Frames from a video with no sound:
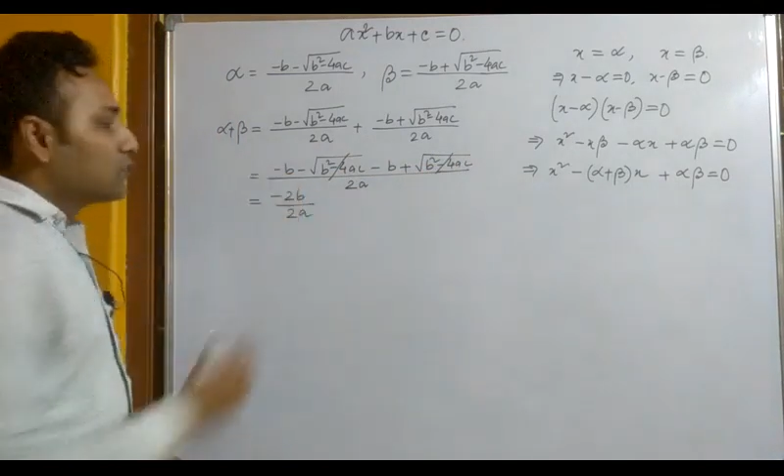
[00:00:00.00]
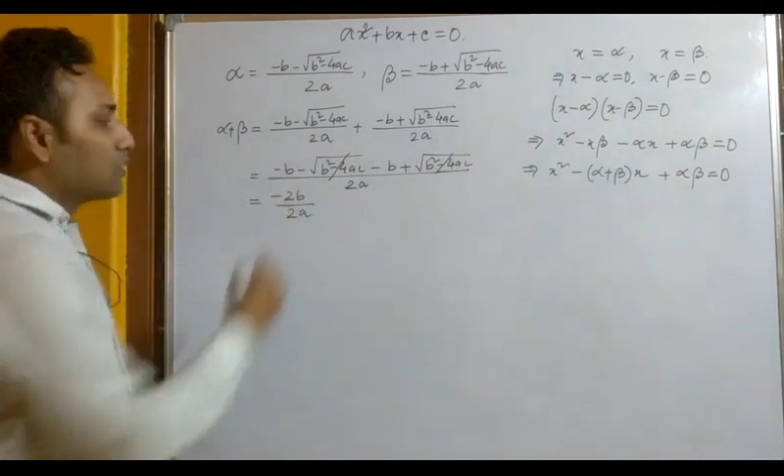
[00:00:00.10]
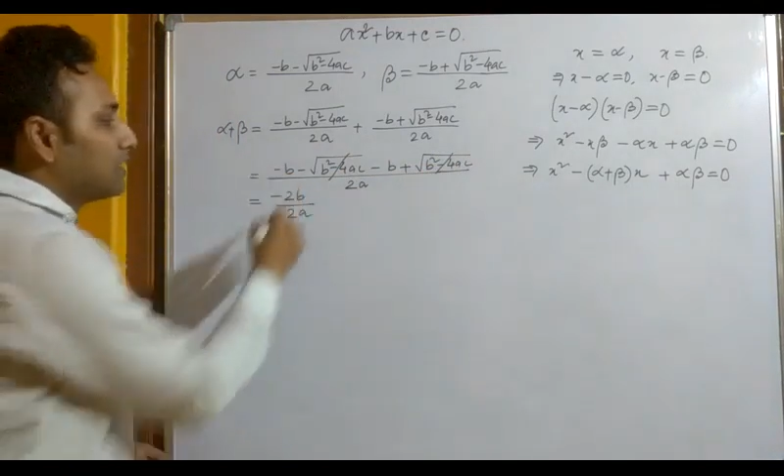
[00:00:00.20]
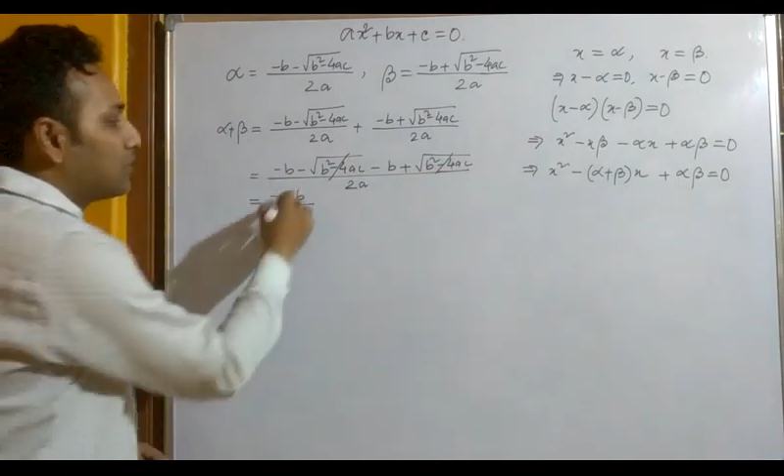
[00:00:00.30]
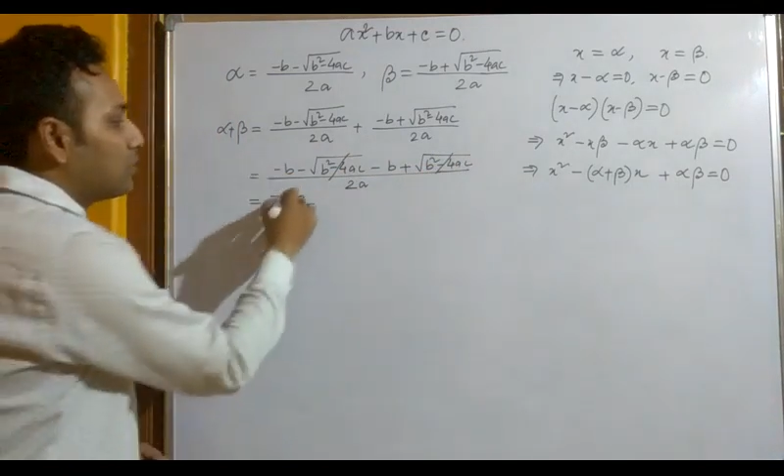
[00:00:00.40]
So
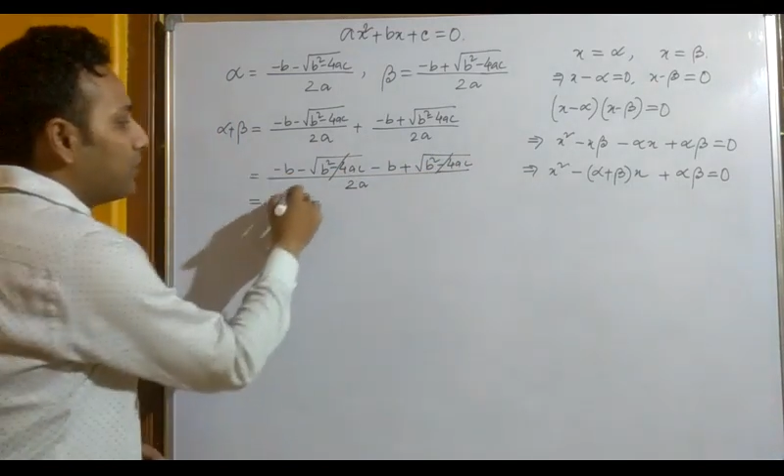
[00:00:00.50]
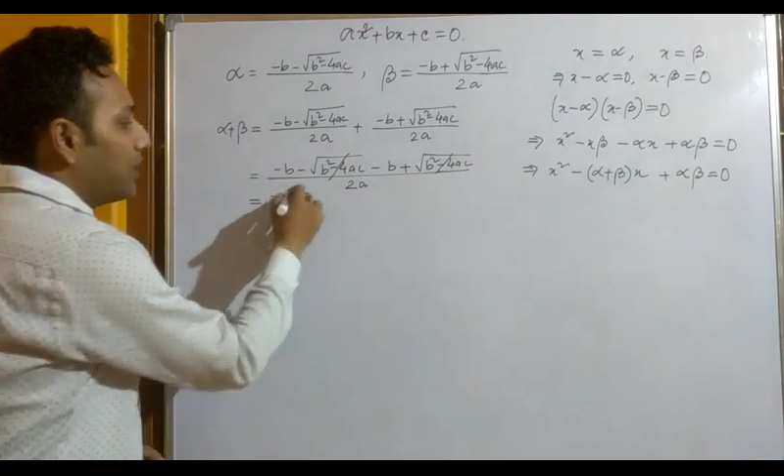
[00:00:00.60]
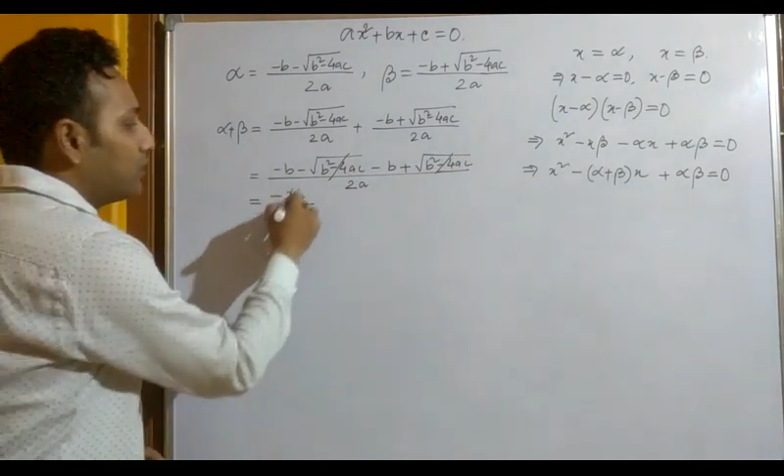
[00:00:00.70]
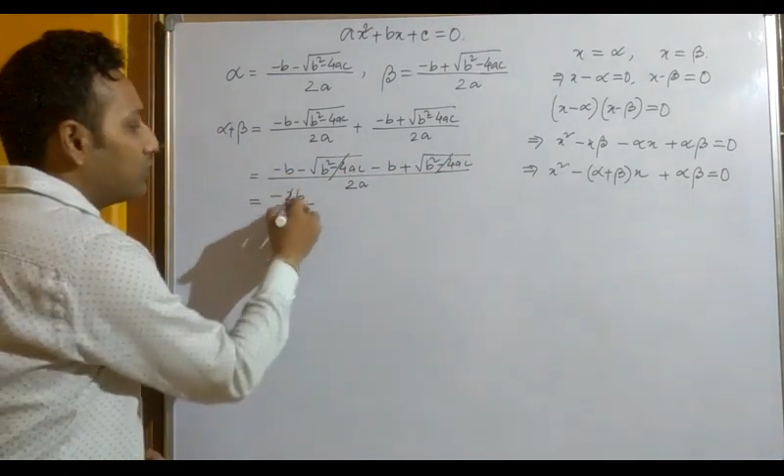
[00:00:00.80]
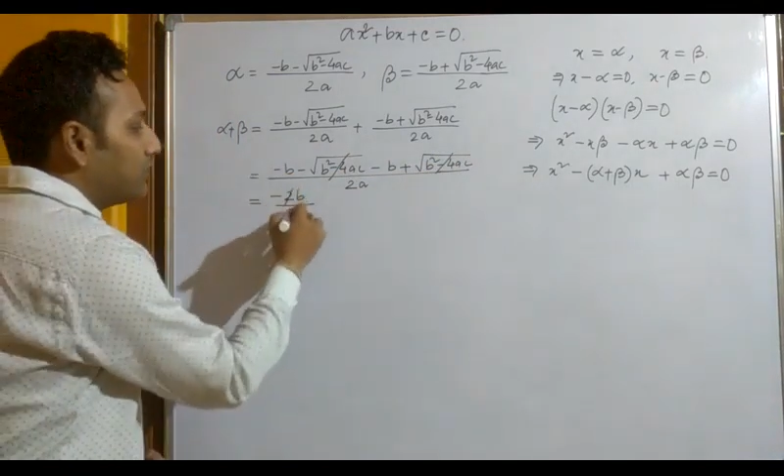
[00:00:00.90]
this 2
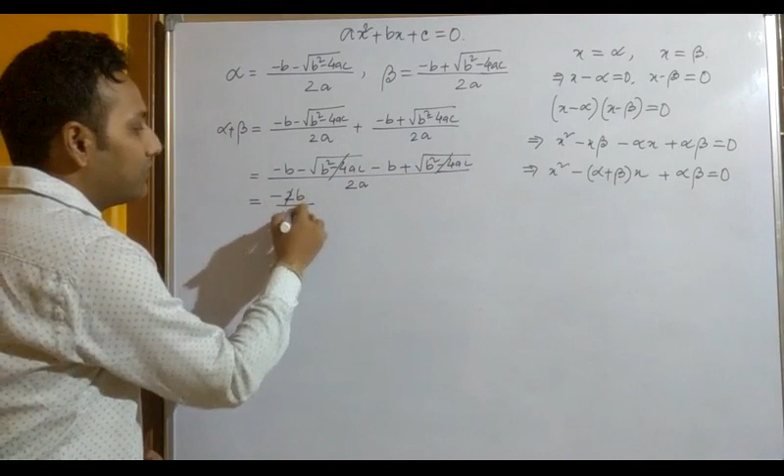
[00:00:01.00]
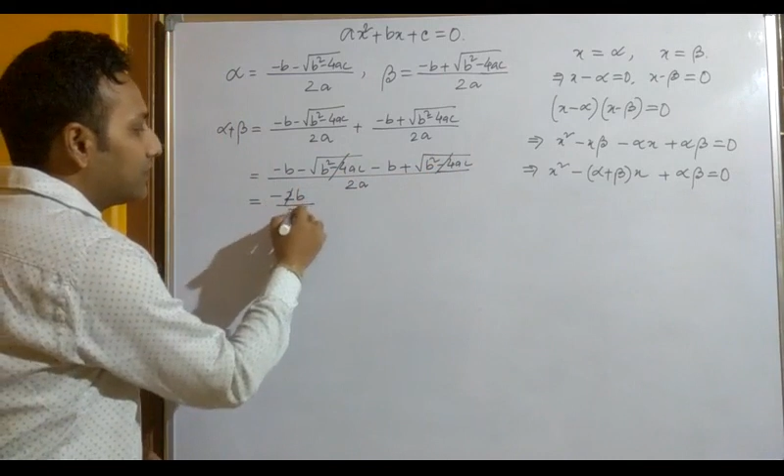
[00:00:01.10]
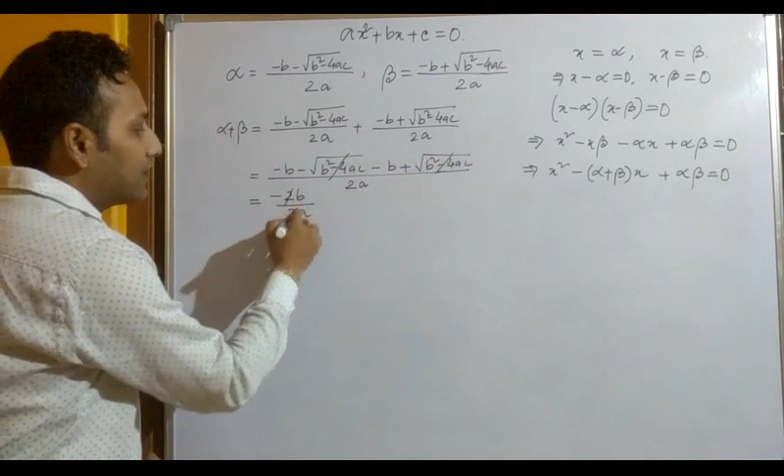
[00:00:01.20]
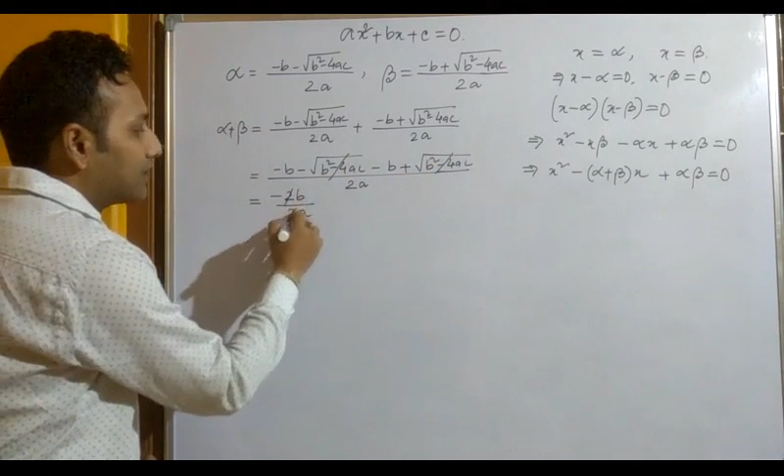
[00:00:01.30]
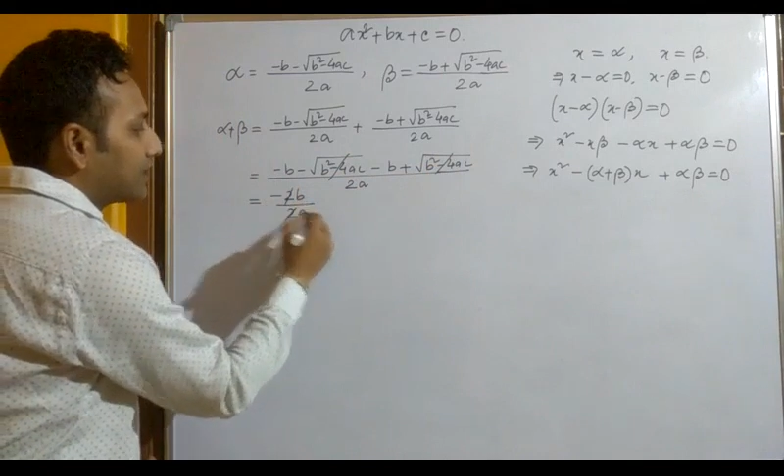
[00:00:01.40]
and 2, if
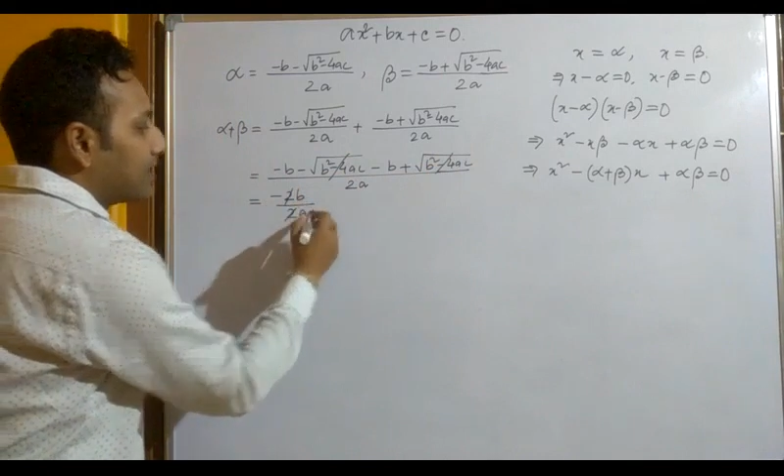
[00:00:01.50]
it gets